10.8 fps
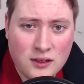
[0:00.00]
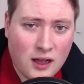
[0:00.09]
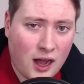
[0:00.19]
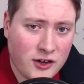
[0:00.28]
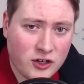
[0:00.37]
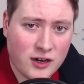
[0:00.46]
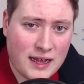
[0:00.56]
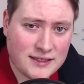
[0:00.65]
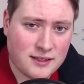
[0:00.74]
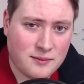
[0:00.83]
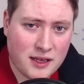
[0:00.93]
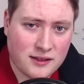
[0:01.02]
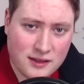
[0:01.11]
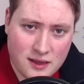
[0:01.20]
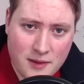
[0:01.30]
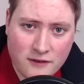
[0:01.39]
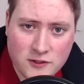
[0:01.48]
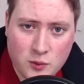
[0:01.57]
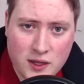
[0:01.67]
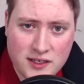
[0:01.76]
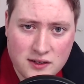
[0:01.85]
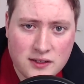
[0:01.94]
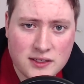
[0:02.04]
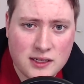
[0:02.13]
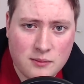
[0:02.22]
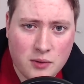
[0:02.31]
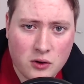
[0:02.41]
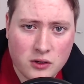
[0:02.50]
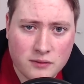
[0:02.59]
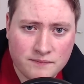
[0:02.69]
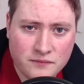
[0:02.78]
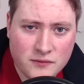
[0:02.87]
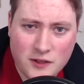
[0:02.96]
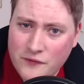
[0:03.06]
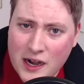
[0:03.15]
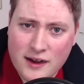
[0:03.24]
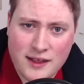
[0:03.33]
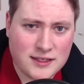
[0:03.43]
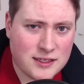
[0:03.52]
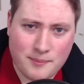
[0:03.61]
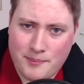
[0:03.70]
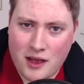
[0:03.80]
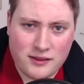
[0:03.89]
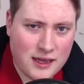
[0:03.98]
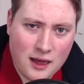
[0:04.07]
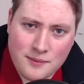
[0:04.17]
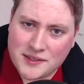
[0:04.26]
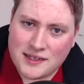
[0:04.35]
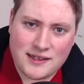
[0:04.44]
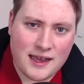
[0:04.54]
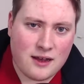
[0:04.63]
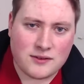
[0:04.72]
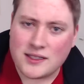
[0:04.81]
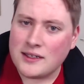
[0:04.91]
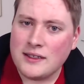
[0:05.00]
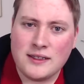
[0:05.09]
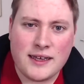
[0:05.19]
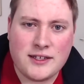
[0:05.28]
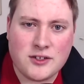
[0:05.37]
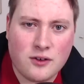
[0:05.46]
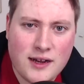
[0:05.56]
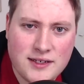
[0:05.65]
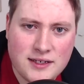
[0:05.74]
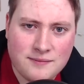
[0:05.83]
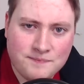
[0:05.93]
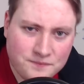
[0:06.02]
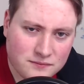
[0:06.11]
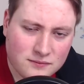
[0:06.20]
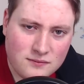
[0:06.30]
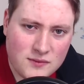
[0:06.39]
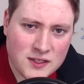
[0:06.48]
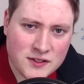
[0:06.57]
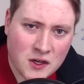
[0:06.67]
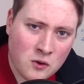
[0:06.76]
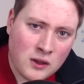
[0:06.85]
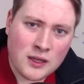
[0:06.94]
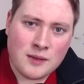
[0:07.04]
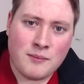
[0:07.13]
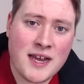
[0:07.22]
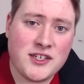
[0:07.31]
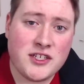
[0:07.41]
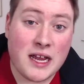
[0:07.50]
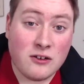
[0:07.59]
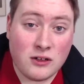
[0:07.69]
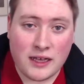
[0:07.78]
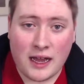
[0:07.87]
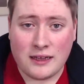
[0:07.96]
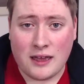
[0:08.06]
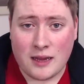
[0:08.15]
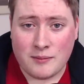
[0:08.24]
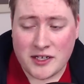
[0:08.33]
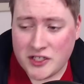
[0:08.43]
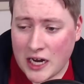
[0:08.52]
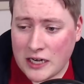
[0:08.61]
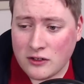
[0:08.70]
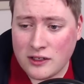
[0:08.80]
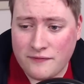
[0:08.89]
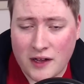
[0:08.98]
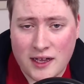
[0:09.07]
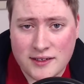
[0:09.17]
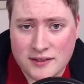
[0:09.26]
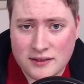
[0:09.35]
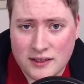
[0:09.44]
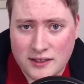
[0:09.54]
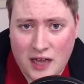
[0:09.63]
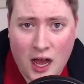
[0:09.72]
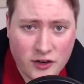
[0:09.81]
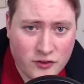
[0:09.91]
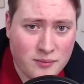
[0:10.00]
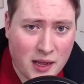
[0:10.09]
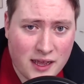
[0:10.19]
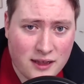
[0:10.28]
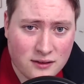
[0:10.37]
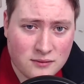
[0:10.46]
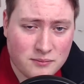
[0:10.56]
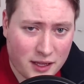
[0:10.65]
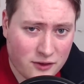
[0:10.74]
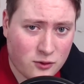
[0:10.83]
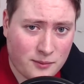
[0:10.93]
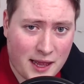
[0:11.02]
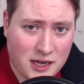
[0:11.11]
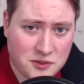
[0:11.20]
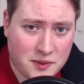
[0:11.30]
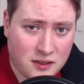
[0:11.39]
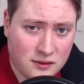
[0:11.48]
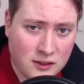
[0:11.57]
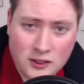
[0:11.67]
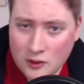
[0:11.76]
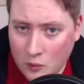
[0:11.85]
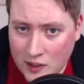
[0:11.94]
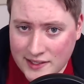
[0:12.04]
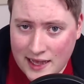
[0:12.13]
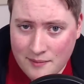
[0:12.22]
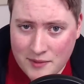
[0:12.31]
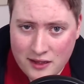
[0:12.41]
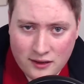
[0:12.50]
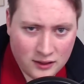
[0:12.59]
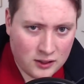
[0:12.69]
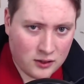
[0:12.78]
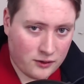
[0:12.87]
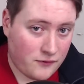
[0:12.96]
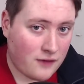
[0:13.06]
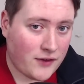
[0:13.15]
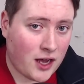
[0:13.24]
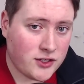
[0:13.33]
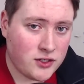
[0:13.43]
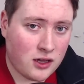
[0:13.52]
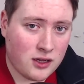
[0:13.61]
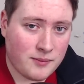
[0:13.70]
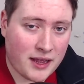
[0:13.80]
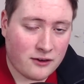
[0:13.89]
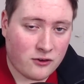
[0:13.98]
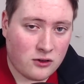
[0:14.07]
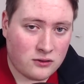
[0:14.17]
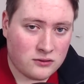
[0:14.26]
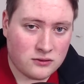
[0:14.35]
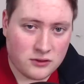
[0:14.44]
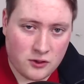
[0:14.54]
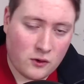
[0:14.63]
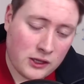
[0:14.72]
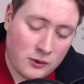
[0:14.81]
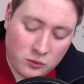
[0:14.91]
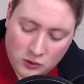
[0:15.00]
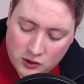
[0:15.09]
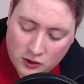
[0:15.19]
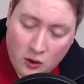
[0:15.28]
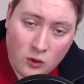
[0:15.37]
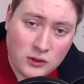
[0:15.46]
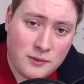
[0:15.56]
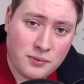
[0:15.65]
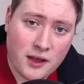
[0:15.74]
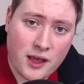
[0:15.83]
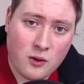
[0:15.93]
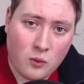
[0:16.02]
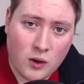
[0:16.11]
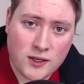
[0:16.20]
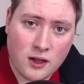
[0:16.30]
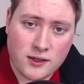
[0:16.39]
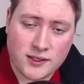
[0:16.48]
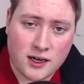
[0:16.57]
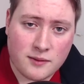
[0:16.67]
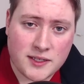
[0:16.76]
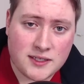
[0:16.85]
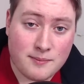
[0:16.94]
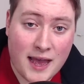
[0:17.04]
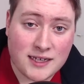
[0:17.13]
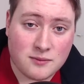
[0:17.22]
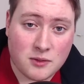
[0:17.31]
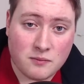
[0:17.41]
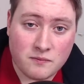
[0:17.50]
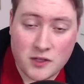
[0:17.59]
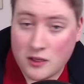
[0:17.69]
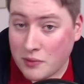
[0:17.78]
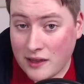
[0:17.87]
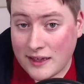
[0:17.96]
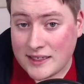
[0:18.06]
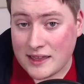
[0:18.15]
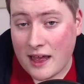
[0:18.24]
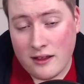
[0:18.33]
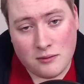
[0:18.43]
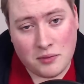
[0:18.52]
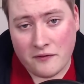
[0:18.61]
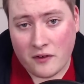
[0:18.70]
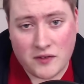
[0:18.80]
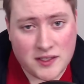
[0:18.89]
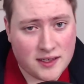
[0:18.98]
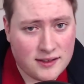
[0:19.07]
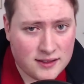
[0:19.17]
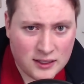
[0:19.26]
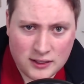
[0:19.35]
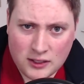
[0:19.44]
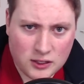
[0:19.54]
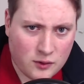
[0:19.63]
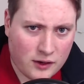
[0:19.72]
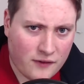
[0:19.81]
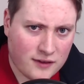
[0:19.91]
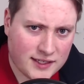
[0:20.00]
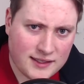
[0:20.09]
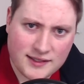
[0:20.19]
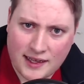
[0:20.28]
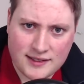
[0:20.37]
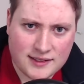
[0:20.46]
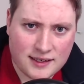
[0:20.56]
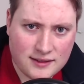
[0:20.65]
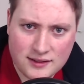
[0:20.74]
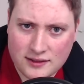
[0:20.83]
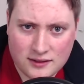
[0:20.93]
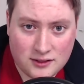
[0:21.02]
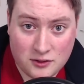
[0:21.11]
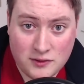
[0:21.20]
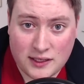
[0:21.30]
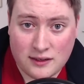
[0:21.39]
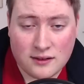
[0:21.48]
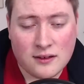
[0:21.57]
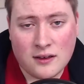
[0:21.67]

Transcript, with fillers: underestimate the amount of swings you can see in poker. The variance, the ups and downs, it's crazy. So my general guideline, my general advice is 100 buy-in bankroll management. What does that mean? If you have a $100 bankroll, you can only play $1 tournaments maximum. You can play less than that. You can play 50 cents, 25 cents, 10 cents, 2 cents.